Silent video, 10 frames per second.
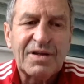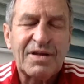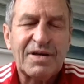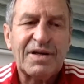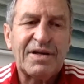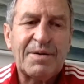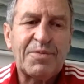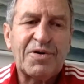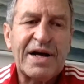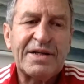the
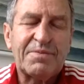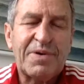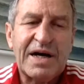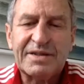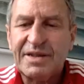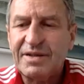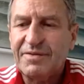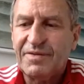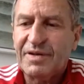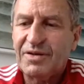number 8
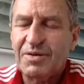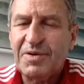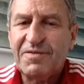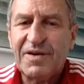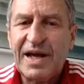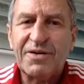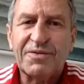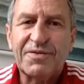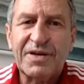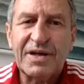passing, got to be flat
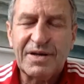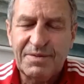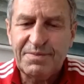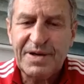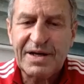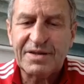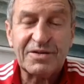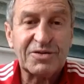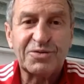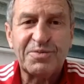off the back of this.
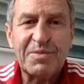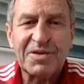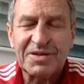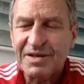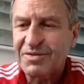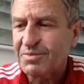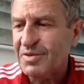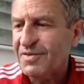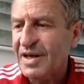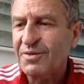I still remember the stuff. Got to be
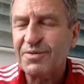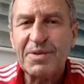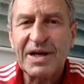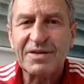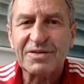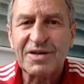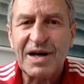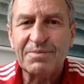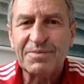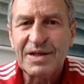flat off the back of the
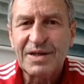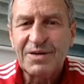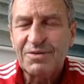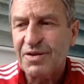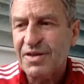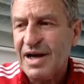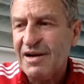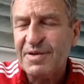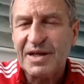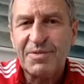scrum. Want the
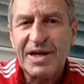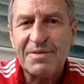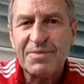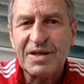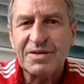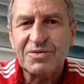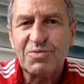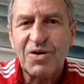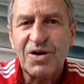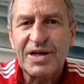halfback to be 8 meters
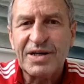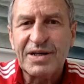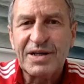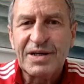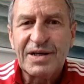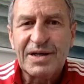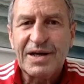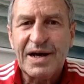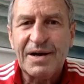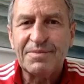wide.
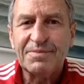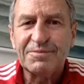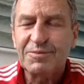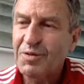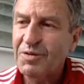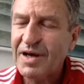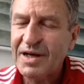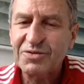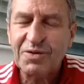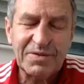We want
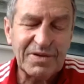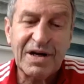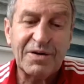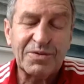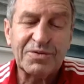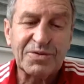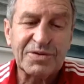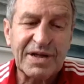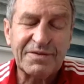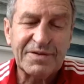runners on it, and all sort of
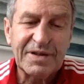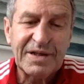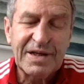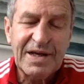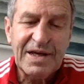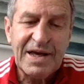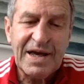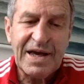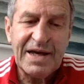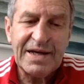stuff.
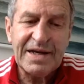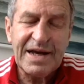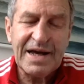And